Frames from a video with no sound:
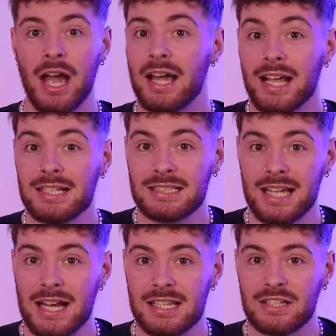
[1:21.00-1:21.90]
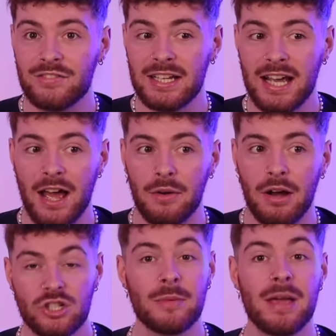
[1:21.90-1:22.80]
I guess let's get into this video.
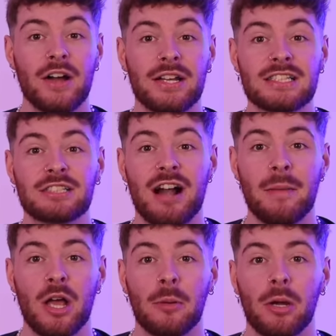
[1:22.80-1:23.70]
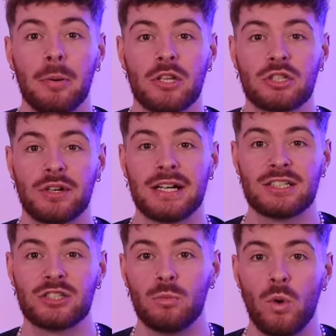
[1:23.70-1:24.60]
Check me out on Instagram, it'll be up on the screen
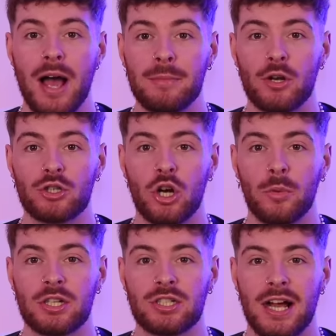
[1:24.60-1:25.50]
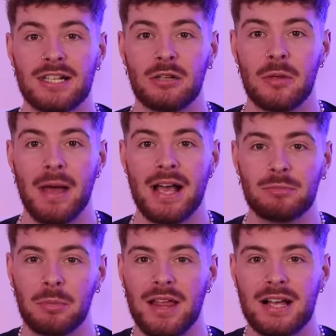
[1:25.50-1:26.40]
somewhere. I'm not sure which side it'll be best,
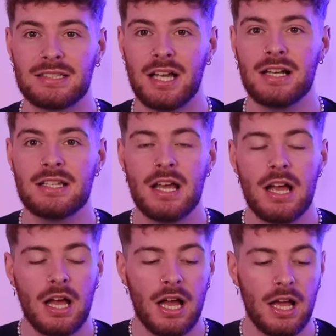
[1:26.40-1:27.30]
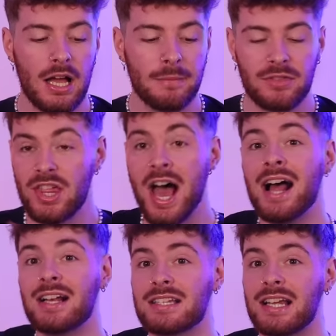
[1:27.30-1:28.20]
but with that side.
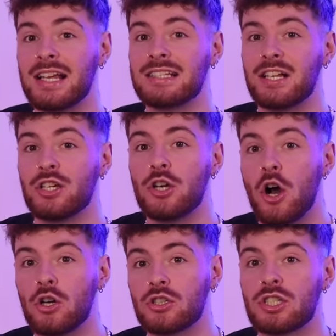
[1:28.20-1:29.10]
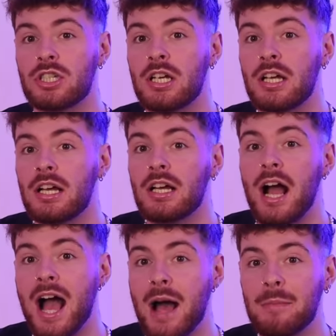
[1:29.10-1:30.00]
That is not
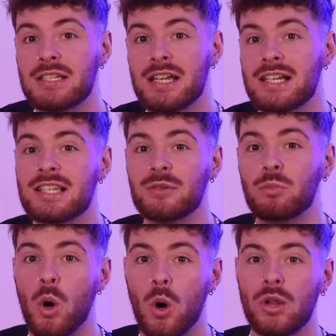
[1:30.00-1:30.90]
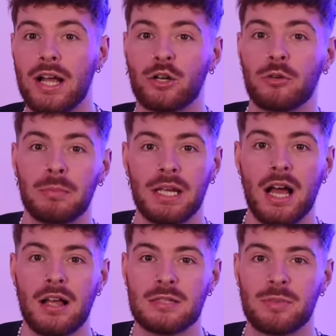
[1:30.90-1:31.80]
hammered into the wall. I couldn't be
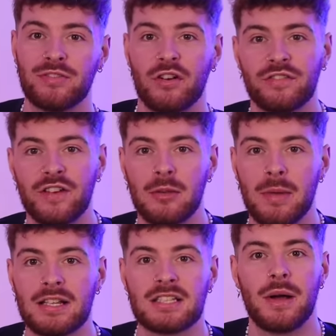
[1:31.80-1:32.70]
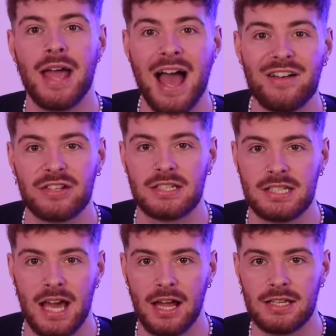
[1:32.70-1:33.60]
arsed before filming, so I haven't
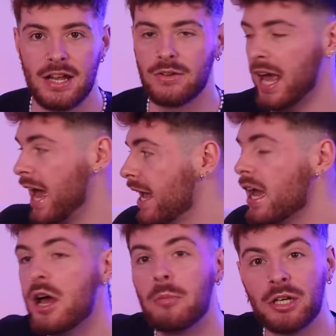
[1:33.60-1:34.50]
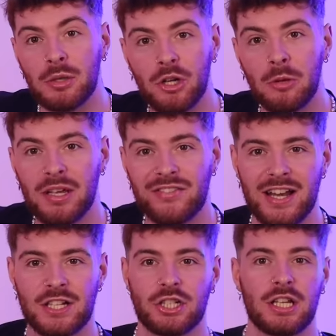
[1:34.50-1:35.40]
yet, okay? But it will be
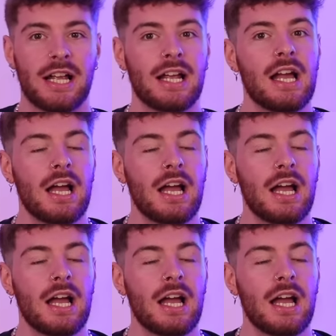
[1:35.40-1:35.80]
eventually.